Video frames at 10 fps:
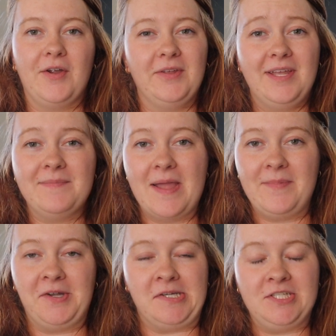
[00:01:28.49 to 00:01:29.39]
Early in my
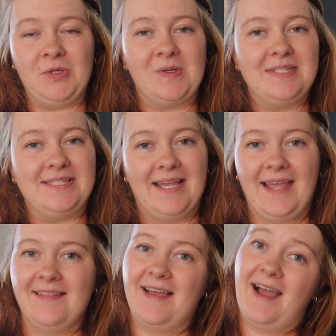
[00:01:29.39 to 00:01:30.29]
marriage, you could
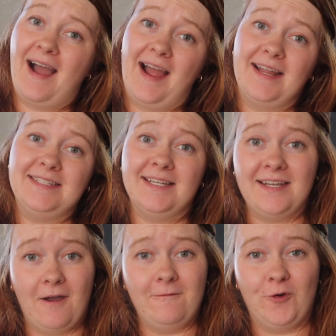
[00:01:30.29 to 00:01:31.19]
say that I did
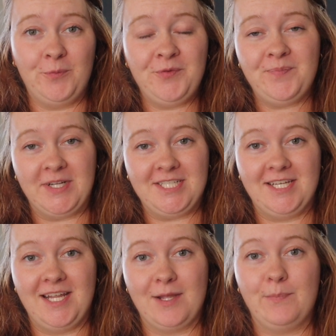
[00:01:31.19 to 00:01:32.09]
a form of
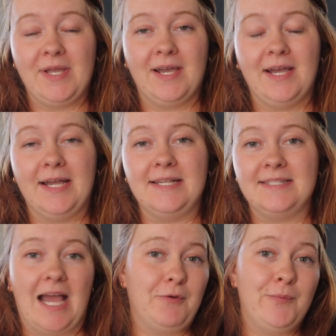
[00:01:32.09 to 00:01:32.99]
budgeting
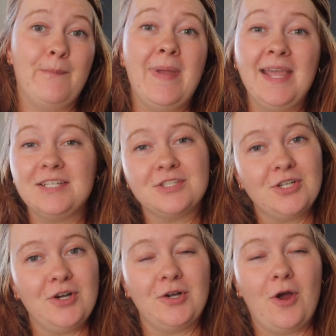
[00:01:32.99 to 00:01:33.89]
because I would make
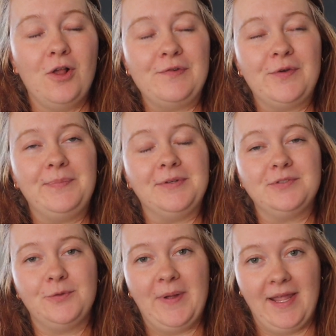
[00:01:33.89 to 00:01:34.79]
sure all of our bills
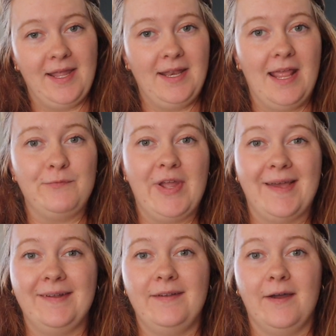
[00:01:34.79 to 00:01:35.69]
were paid and we
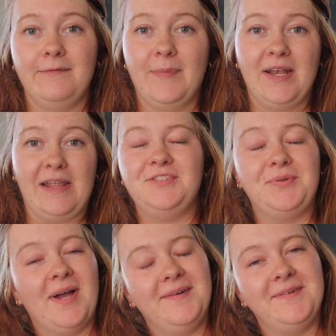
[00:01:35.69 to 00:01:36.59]
had enough money to
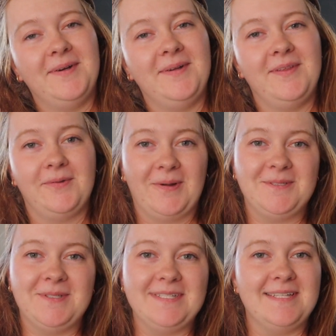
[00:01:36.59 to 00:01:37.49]
cover the
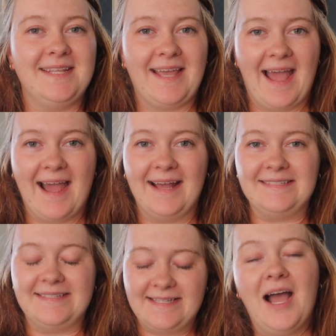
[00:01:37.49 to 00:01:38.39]
groceries and the gas.